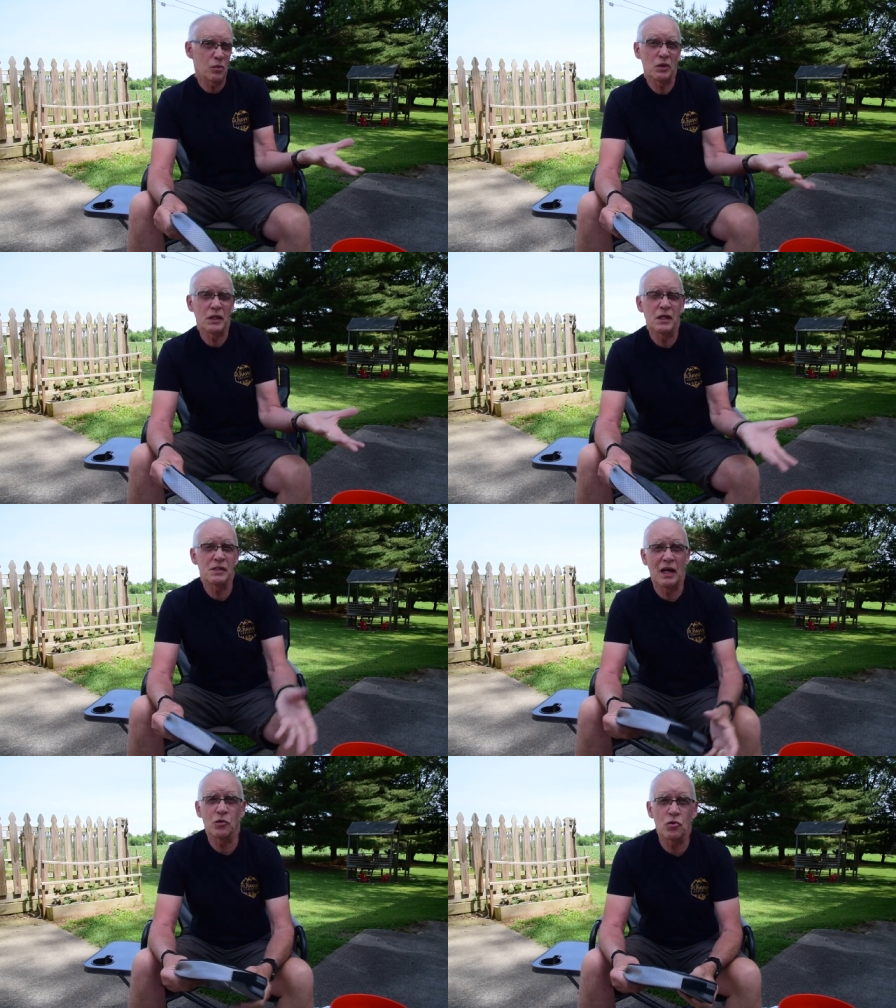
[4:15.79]
It really is
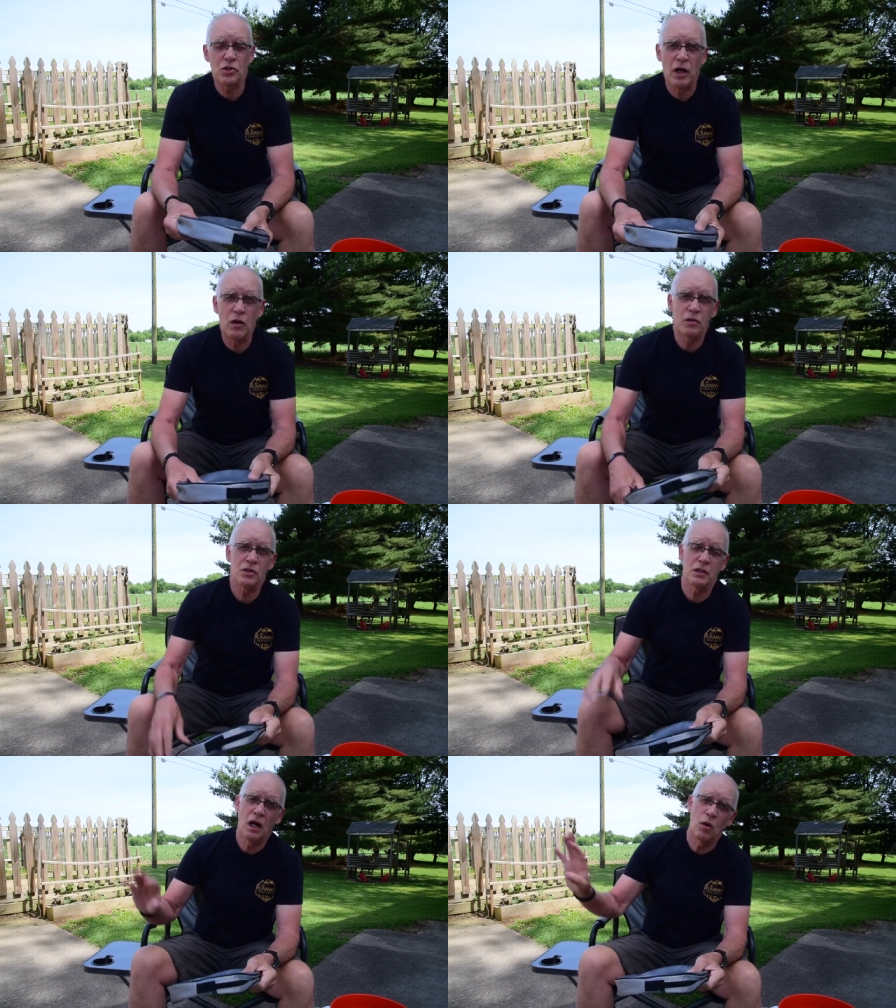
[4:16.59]
outdoor showers
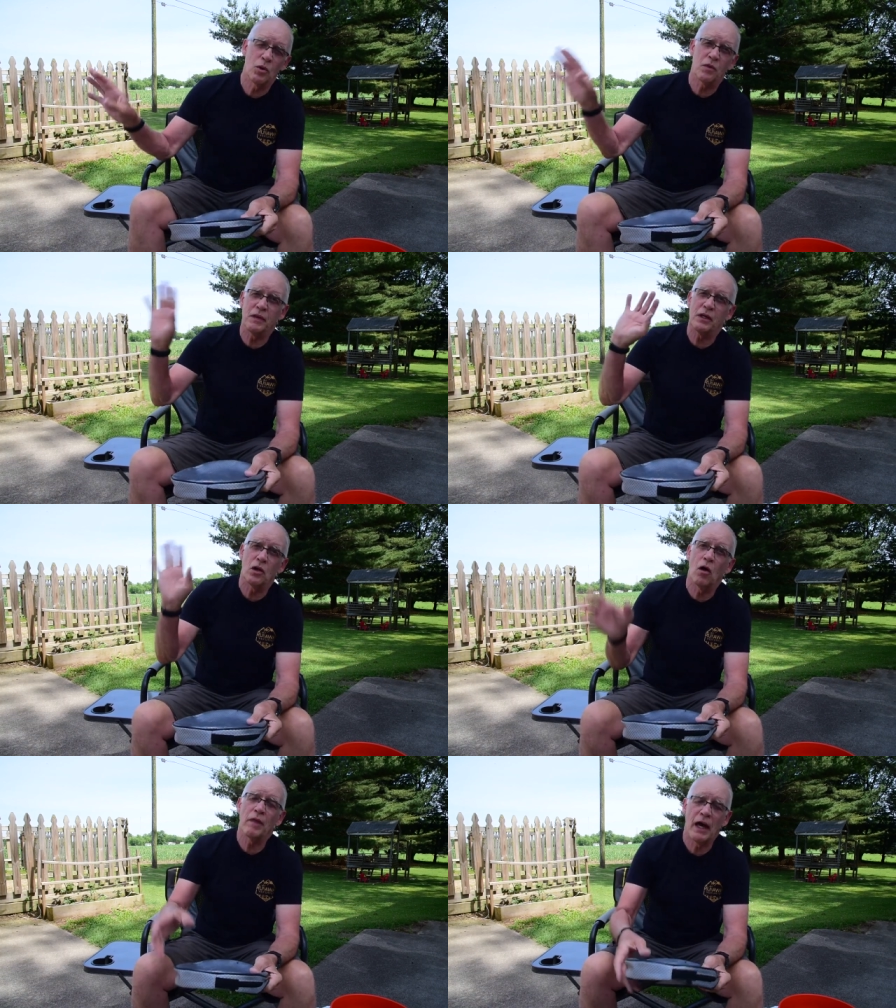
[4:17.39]
and the hot water thing and
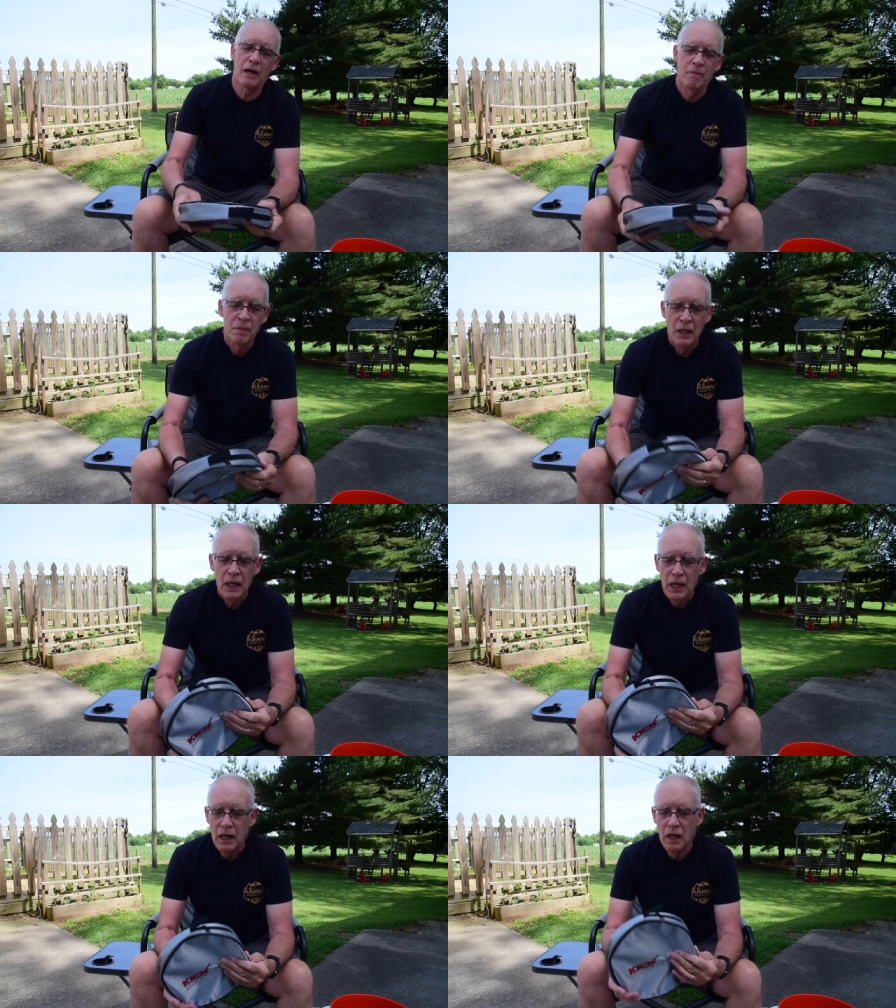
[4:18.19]
all that.
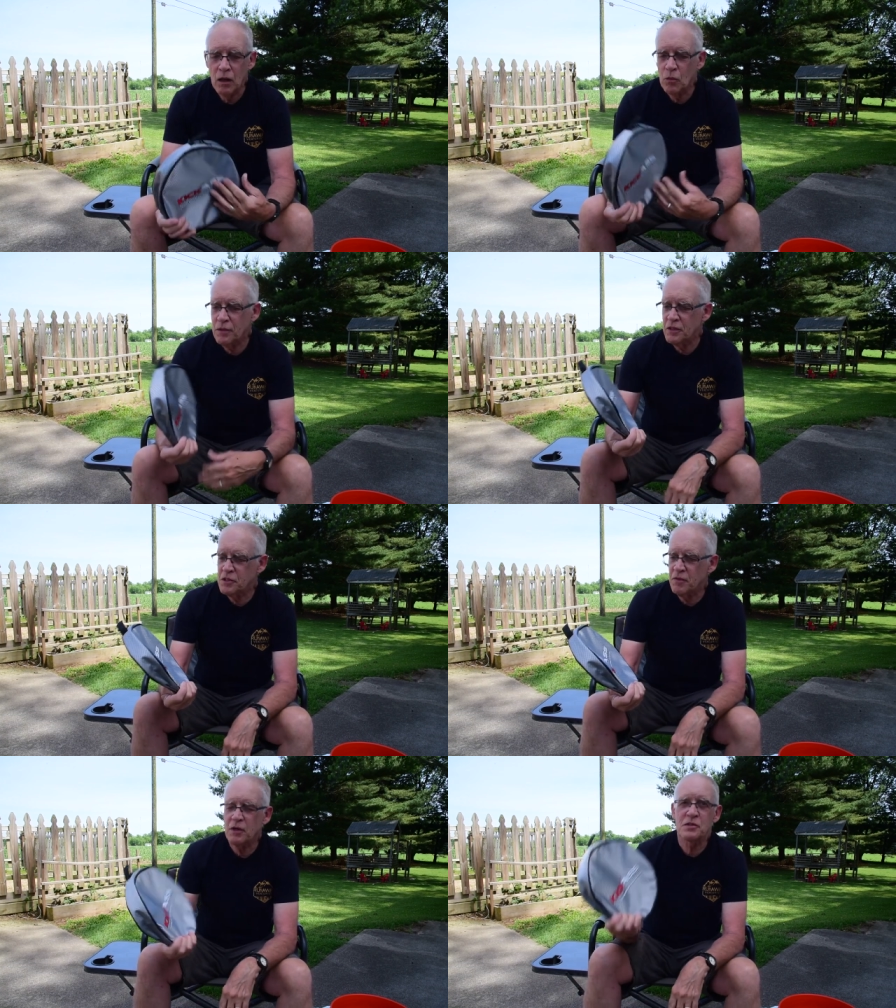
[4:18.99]
Uh, with this very